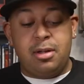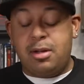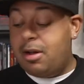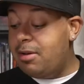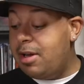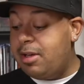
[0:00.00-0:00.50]

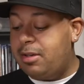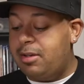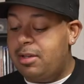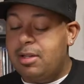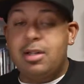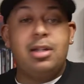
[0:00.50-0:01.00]
All right.
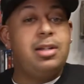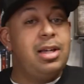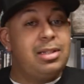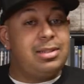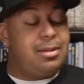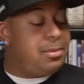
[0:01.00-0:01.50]

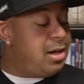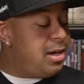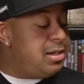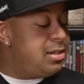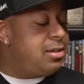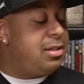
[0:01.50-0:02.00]
Next up,
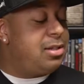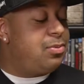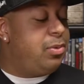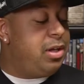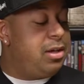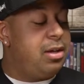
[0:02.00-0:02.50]
guys, this
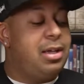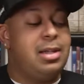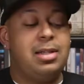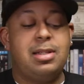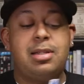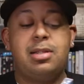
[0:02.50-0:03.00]
week
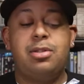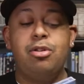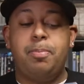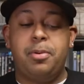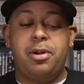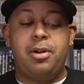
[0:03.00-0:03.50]
is
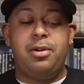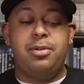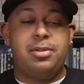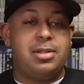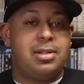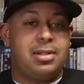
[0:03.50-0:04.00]

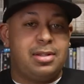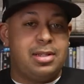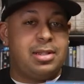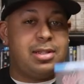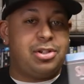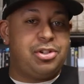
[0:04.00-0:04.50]
Superhost.
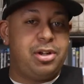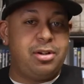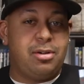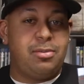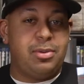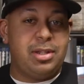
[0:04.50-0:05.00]
This is a
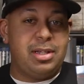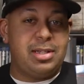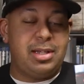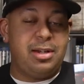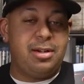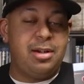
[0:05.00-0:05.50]
Shudder release
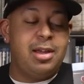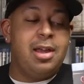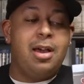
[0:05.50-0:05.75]
here.